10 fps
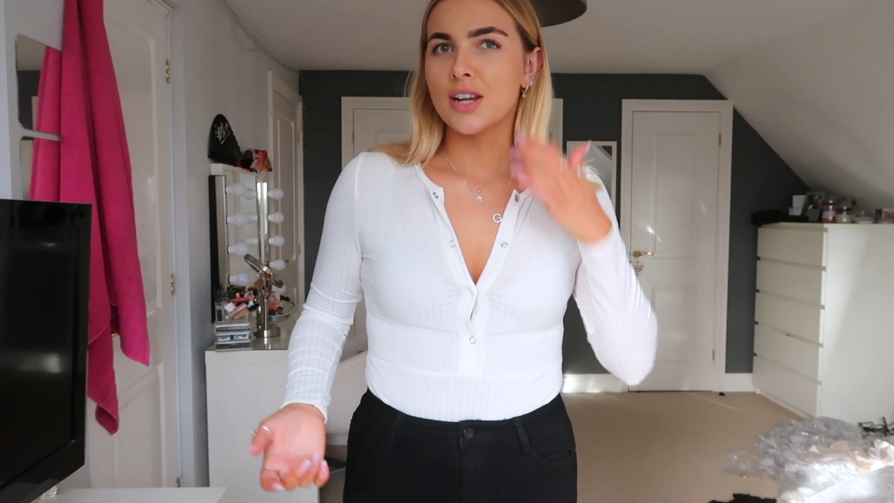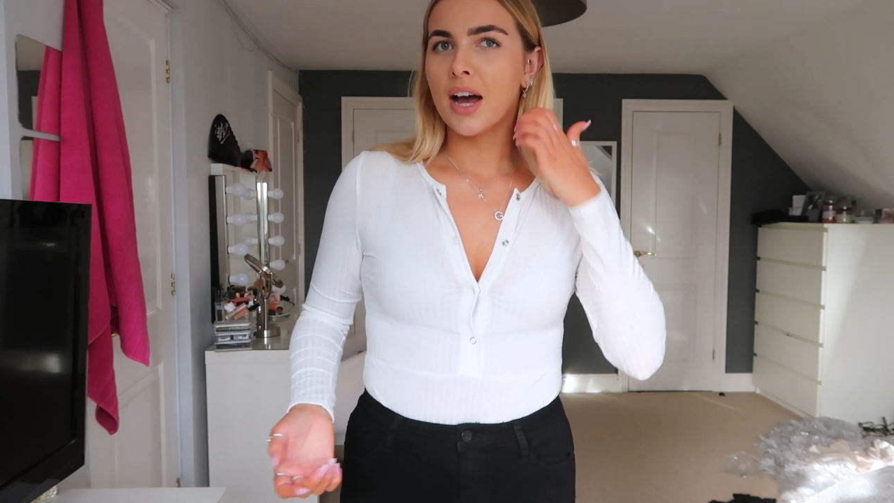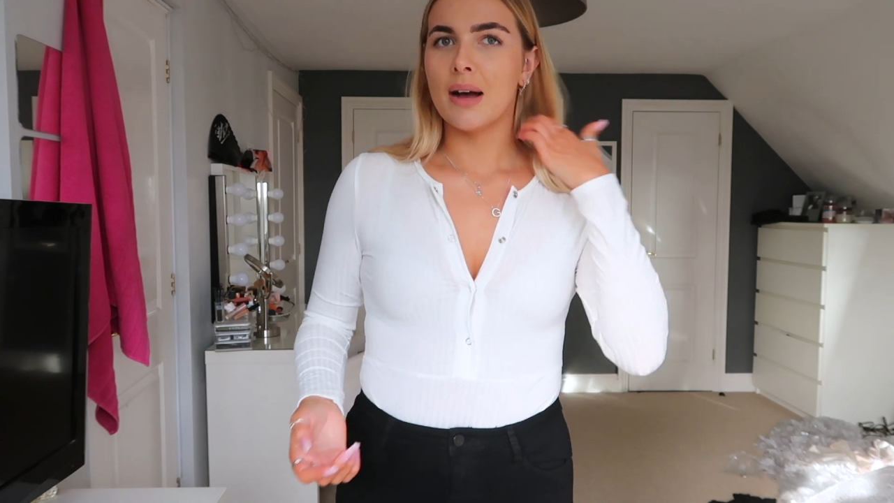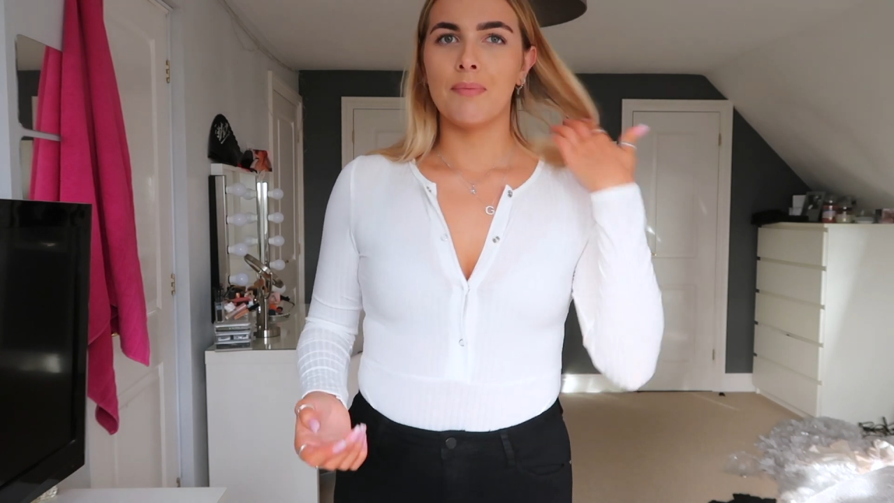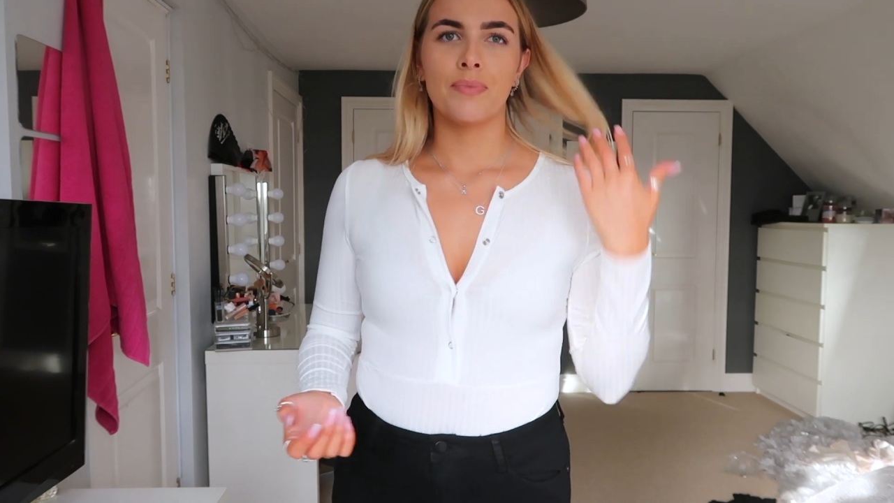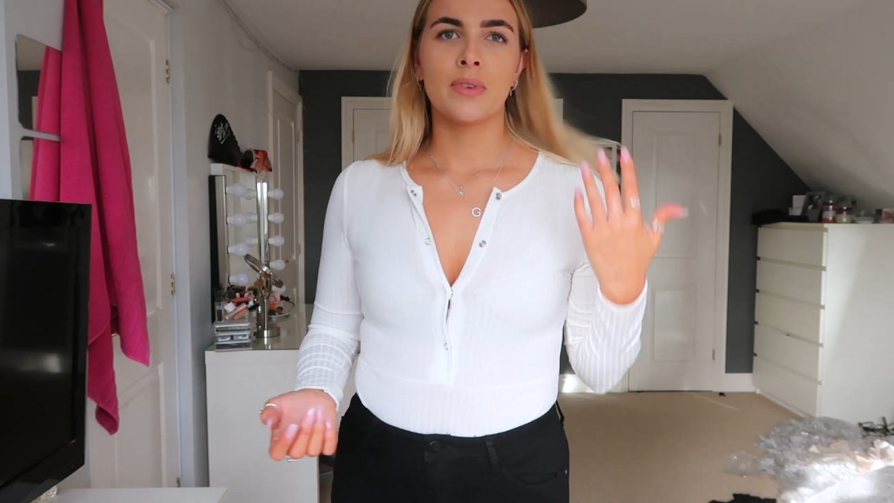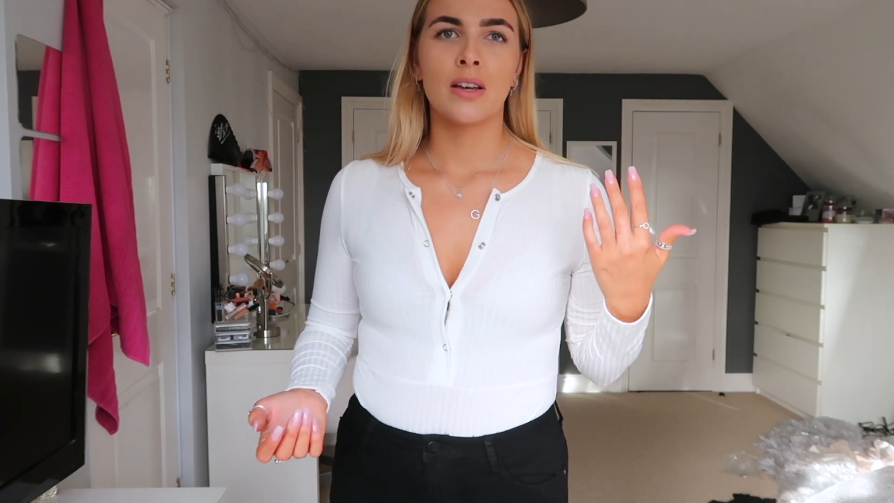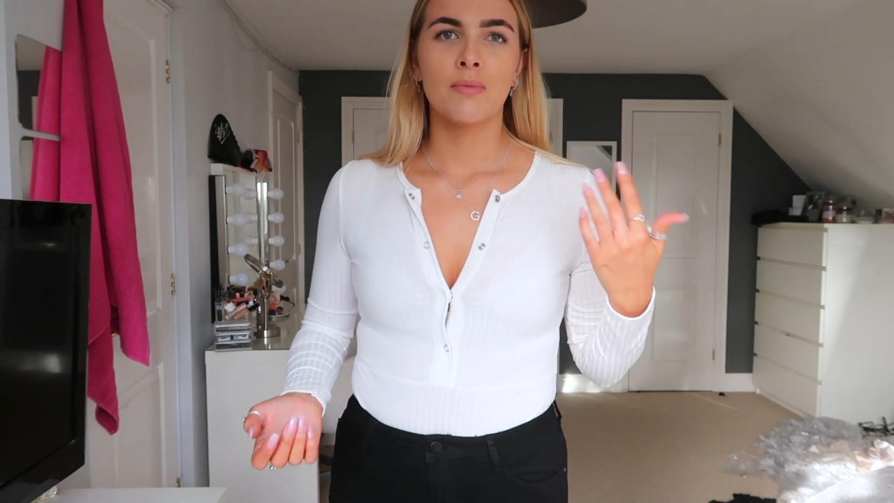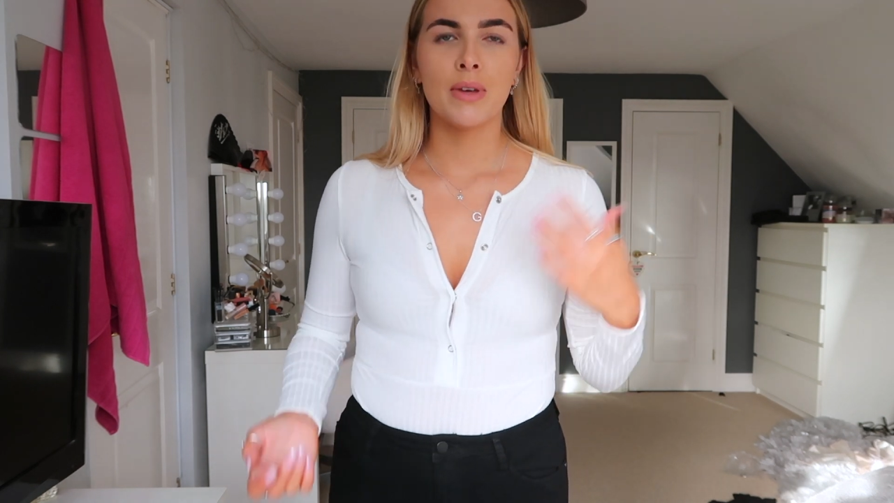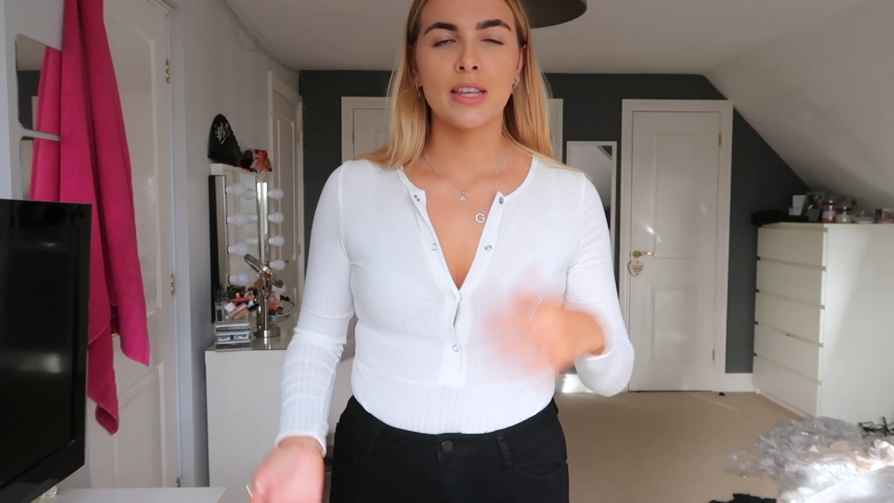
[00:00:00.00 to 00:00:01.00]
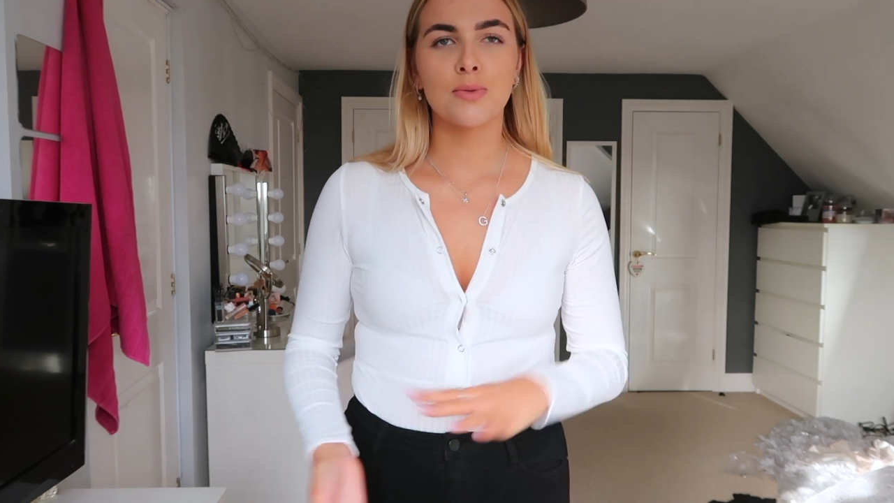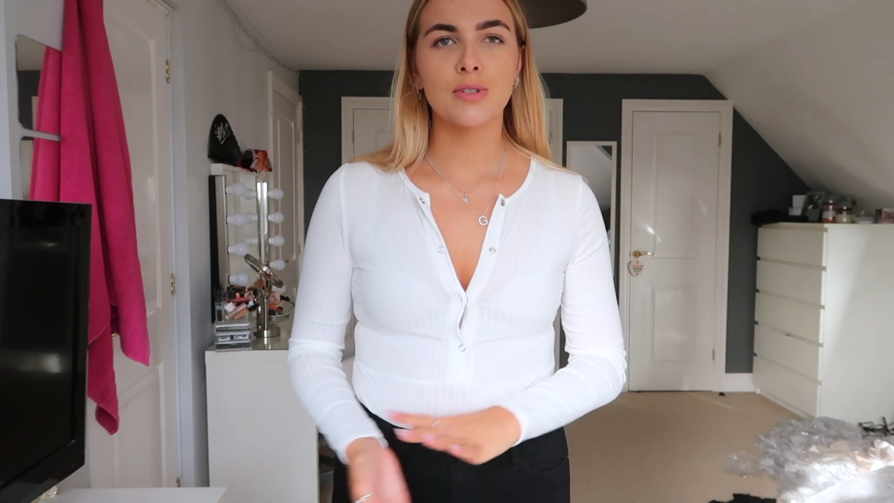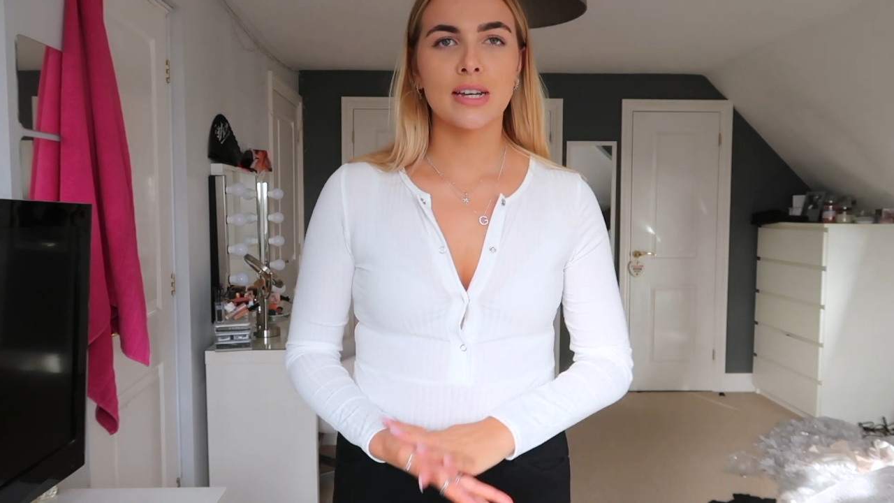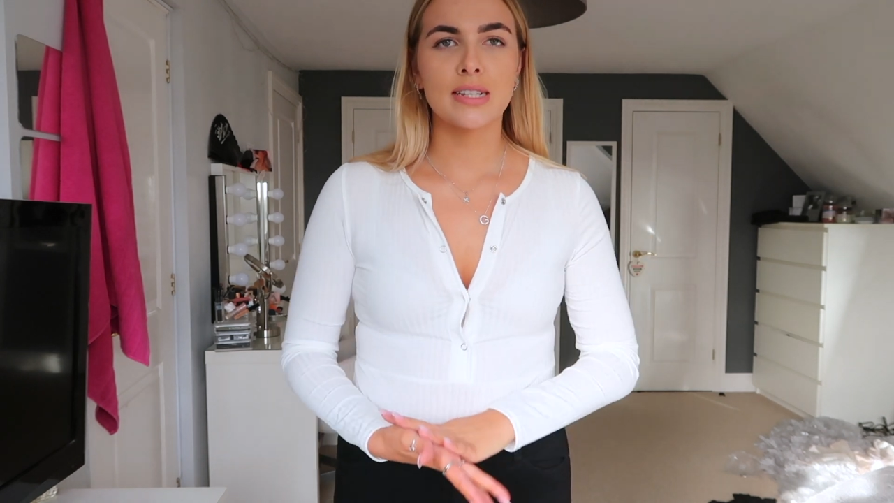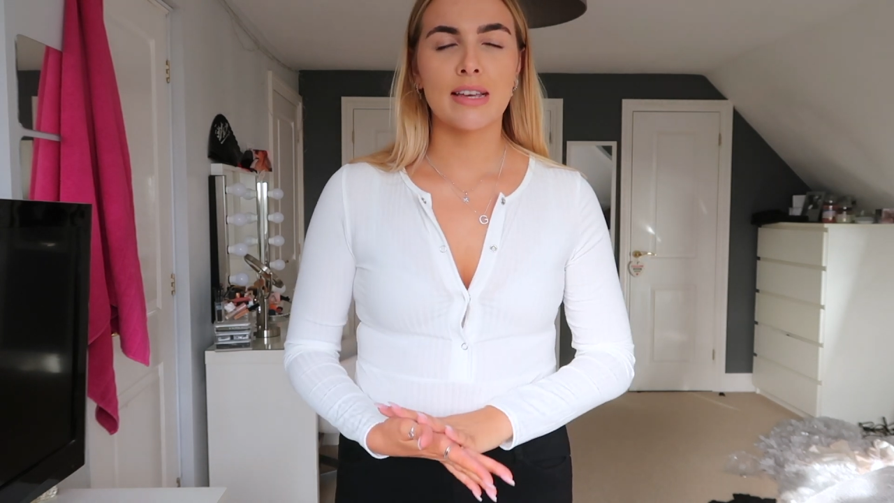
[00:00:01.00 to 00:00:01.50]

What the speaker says: But this was like